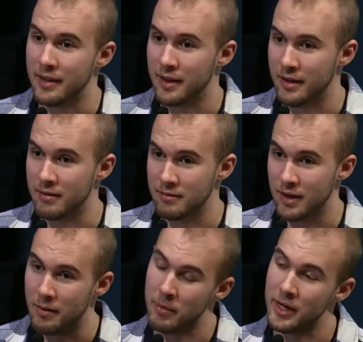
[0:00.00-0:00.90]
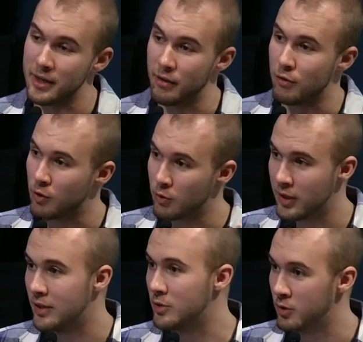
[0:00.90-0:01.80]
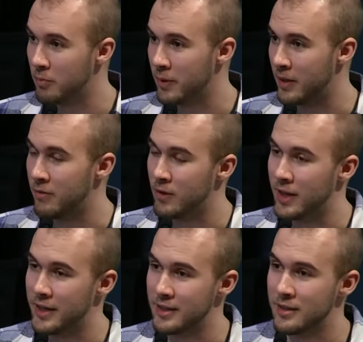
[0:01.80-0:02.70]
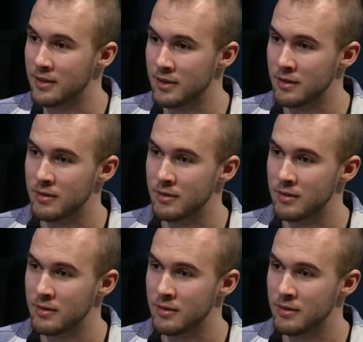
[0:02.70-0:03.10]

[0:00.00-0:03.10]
that I might get thrown into a pit of lions.